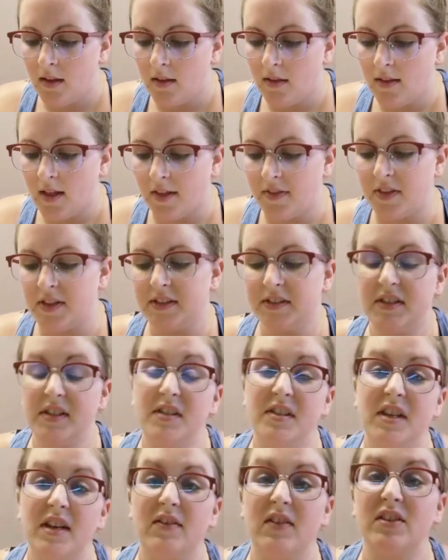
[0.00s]
that these
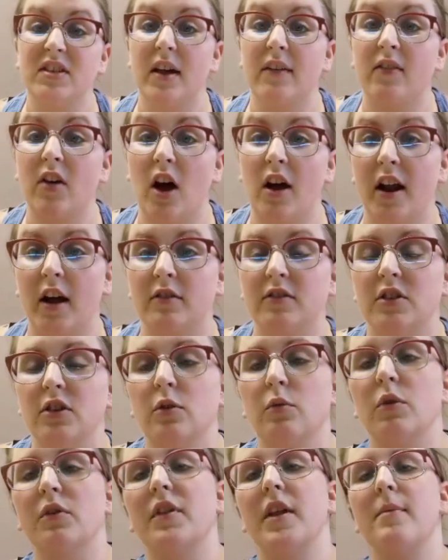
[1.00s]
deceivers have gone out into
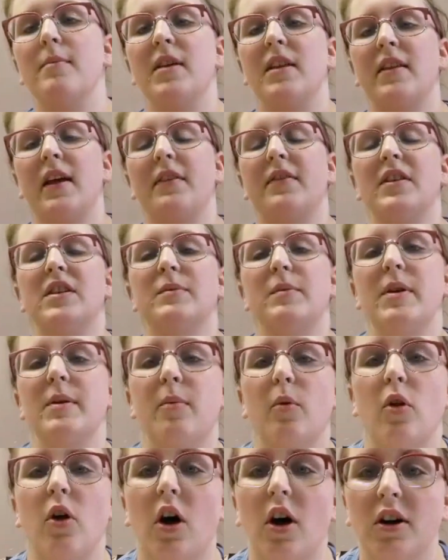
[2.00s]
the world, they mean that these
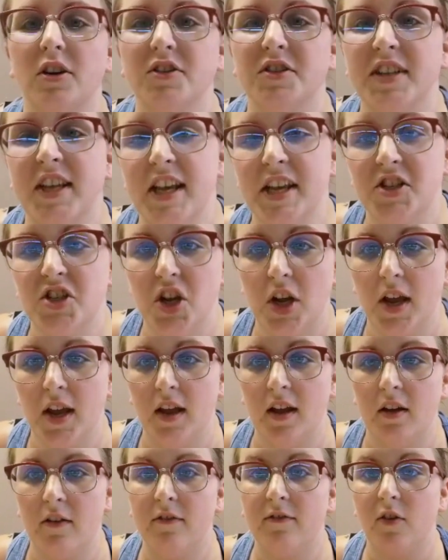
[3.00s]
people are
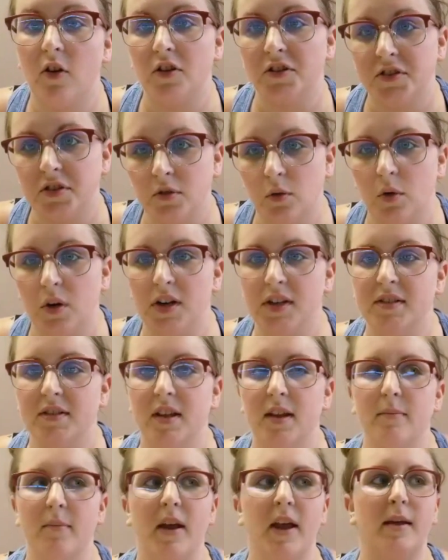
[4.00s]
teaching false stories.
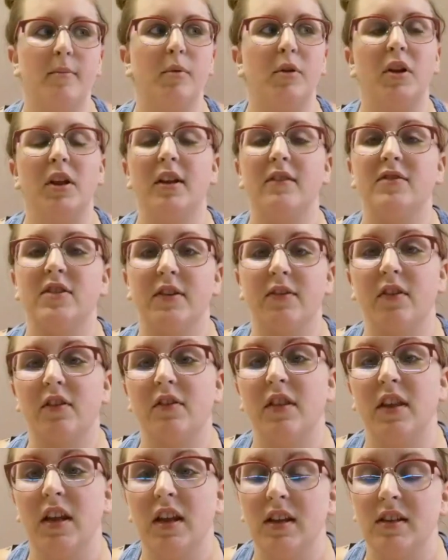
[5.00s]
They may believe
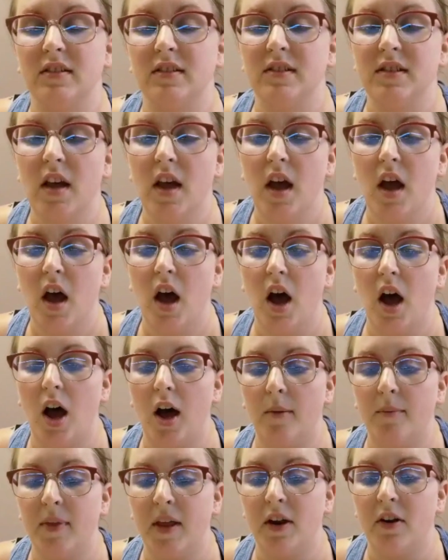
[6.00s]
different things
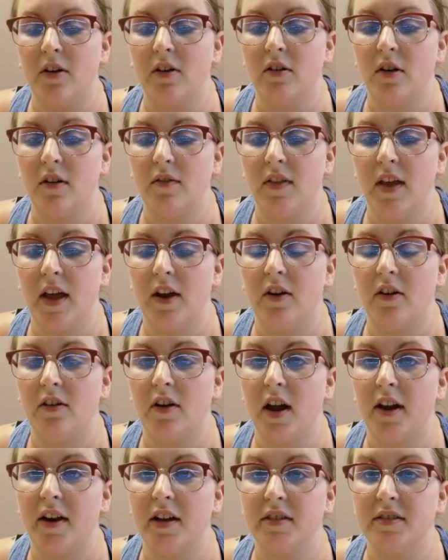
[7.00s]
that are
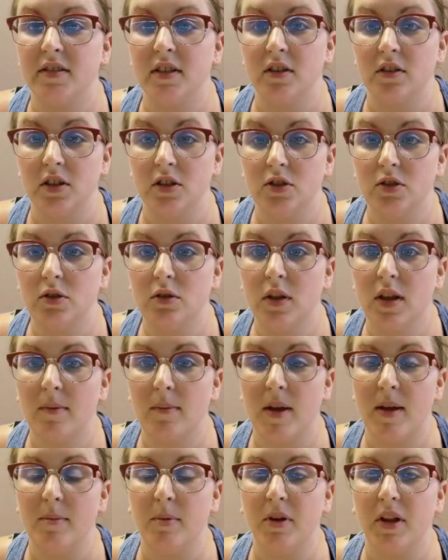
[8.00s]
not necessarily true. They
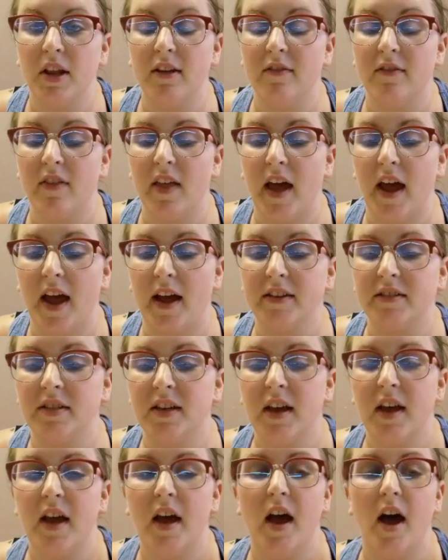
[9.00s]
may believe that
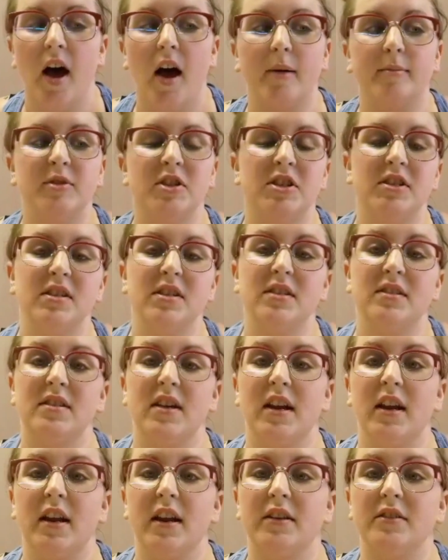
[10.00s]
Jesus
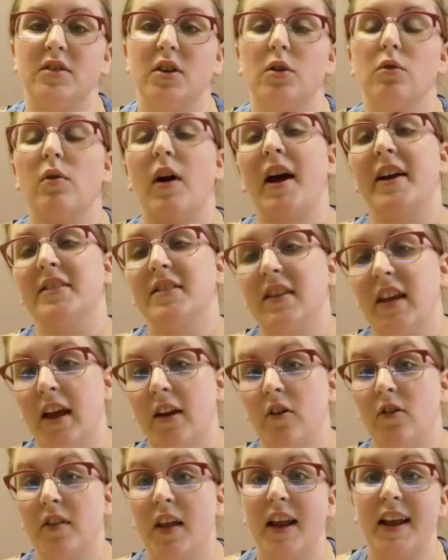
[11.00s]
didn't rise
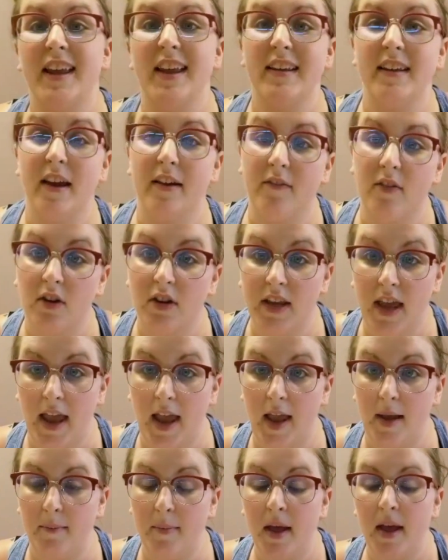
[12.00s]
again or that he never
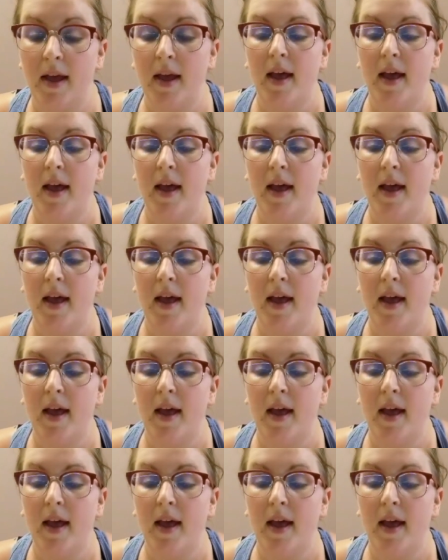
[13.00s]
came.